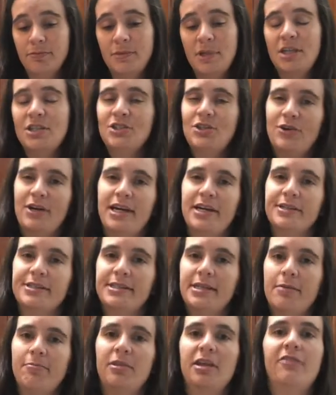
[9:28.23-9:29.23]
So here's
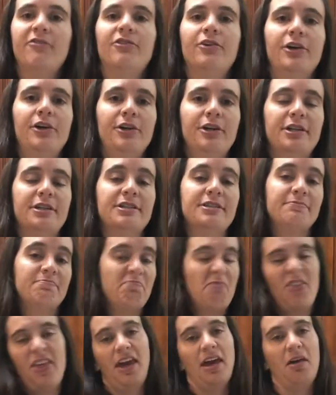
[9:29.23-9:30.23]
something for you to
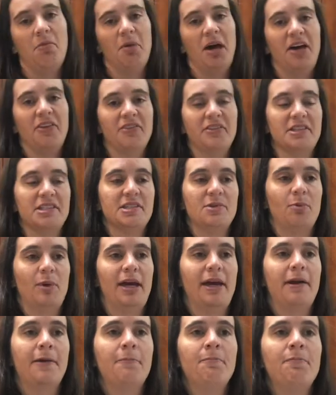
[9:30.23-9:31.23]
think about this
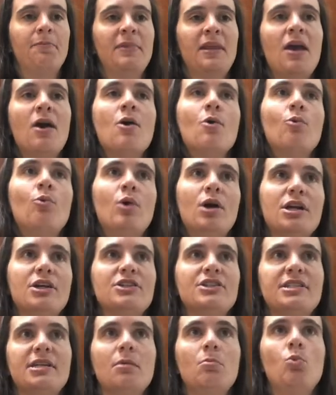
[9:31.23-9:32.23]
week. What are
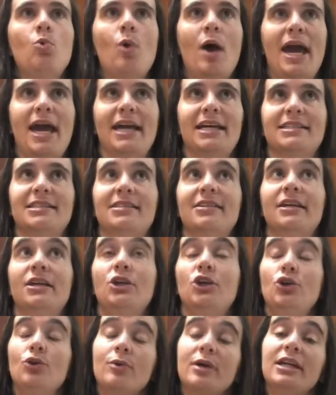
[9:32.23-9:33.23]
some ways that
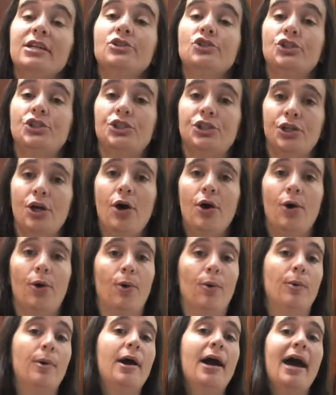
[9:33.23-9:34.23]
you can
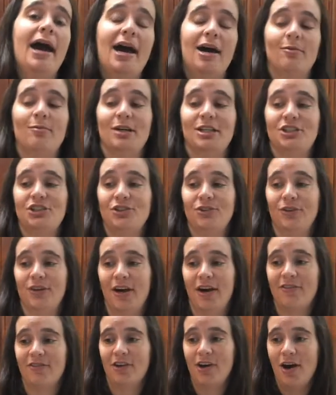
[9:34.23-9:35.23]
show how much you
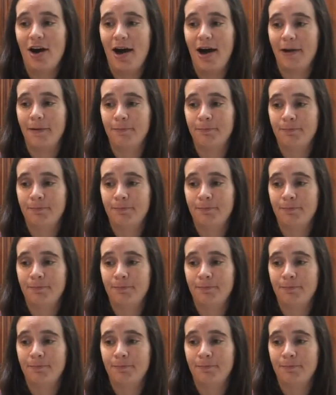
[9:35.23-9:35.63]
love God?